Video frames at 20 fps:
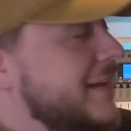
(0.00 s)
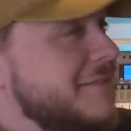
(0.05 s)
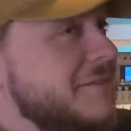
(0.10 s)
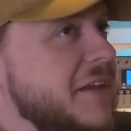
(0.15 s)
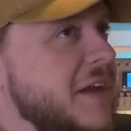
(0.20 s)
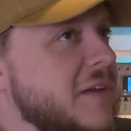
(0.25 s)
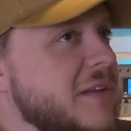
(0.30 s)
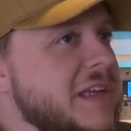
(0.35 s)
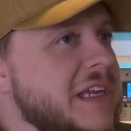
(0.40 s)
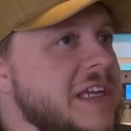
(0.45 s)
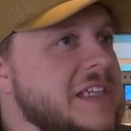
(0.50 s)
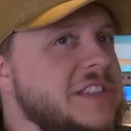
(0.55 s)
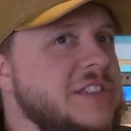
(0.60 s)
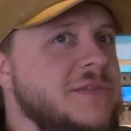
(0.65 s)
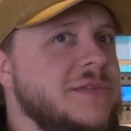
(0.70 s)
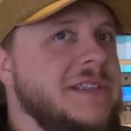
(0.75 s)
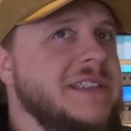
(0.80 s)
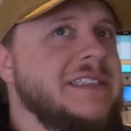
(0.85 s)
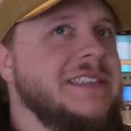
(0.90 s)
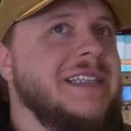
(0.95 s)
The only
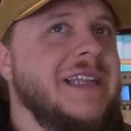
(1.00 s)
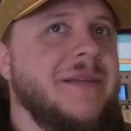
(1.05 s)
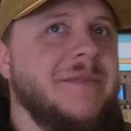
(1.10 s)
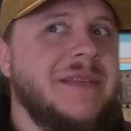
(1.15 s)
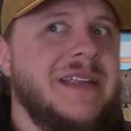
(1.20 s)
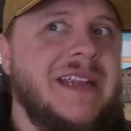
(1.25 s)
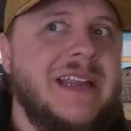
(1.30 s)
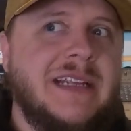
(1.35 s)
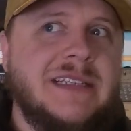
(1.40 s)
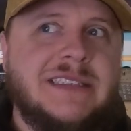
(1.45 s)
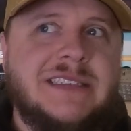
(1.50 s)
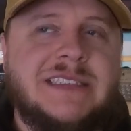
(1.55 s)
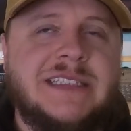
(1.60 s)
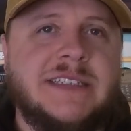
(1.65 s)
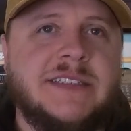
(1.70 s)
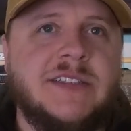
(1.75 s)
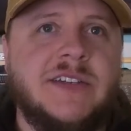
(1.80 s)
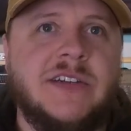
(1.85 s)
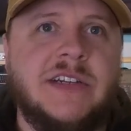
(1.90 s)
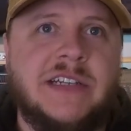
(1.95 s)
issue is that I'm then at
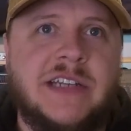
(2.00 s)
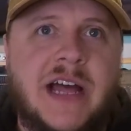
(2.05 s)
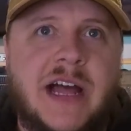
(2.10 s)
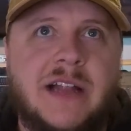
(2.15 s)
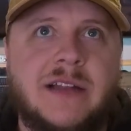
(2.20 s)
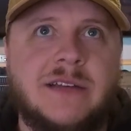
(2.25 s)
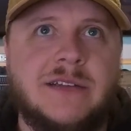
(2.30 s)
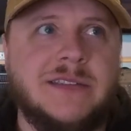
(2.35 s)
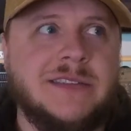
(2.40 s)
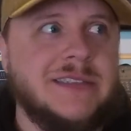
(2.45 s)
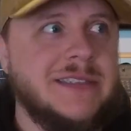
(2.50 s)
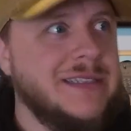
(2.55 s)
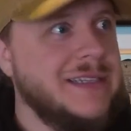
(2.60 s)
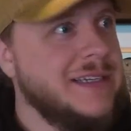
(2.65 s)
$600,